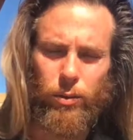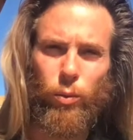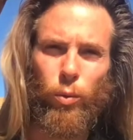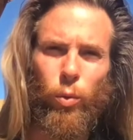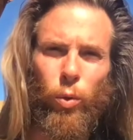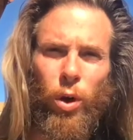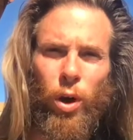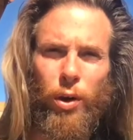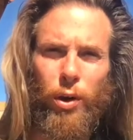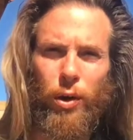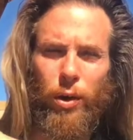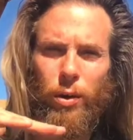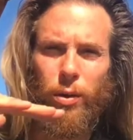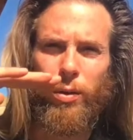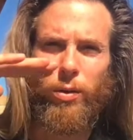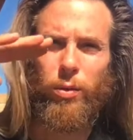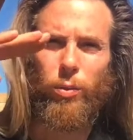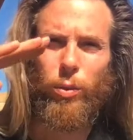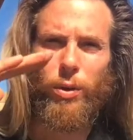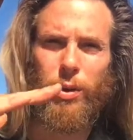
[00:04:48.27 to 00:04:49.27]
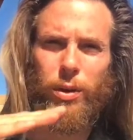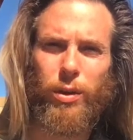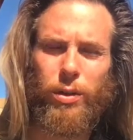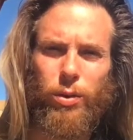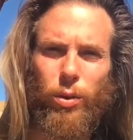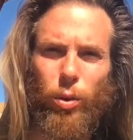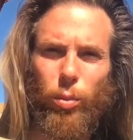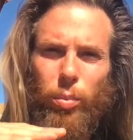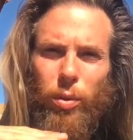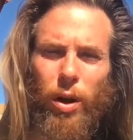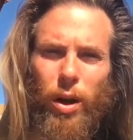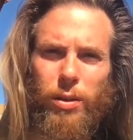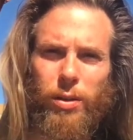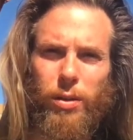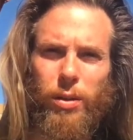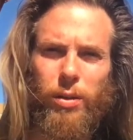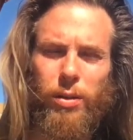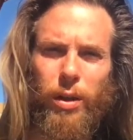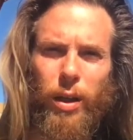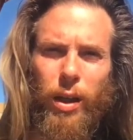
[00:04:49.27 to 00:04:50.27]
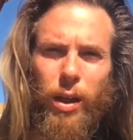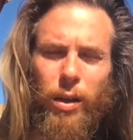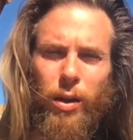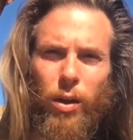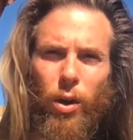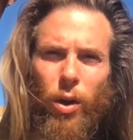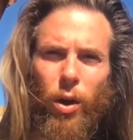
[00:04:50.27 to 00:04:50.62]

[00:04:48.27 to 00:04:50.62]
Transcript: water with this whole process, and